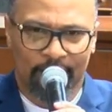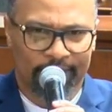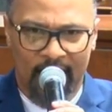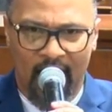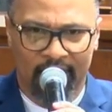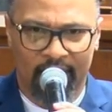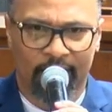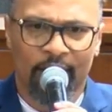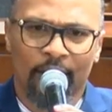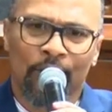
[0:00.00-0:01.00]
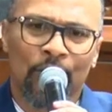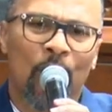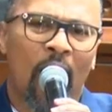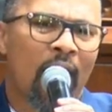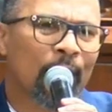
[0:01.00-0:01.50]
to the Father,
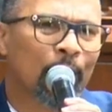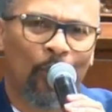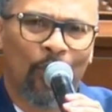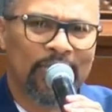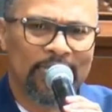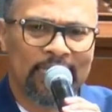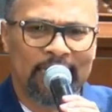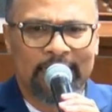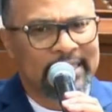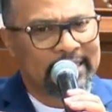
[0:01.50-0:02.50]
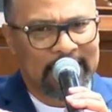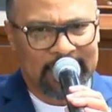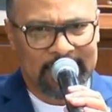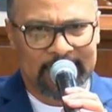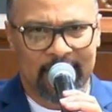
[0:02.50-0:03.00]
you are important
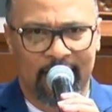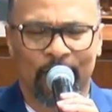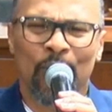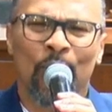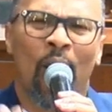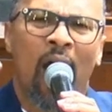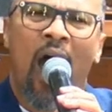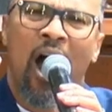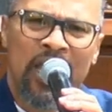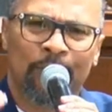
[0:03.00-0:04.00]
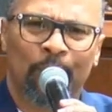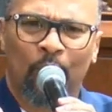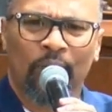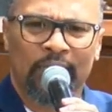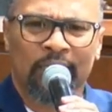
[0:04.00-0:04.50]
to the Son, you are
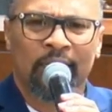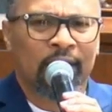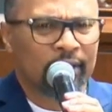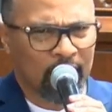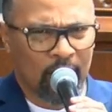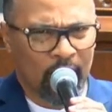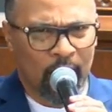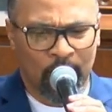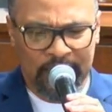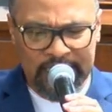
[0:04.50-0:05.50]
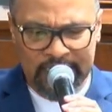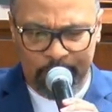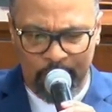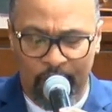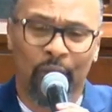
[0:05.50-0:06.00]
important to the
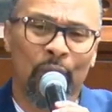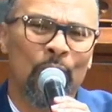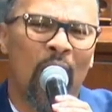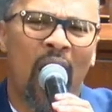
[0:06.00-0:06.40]
Holy Spirit,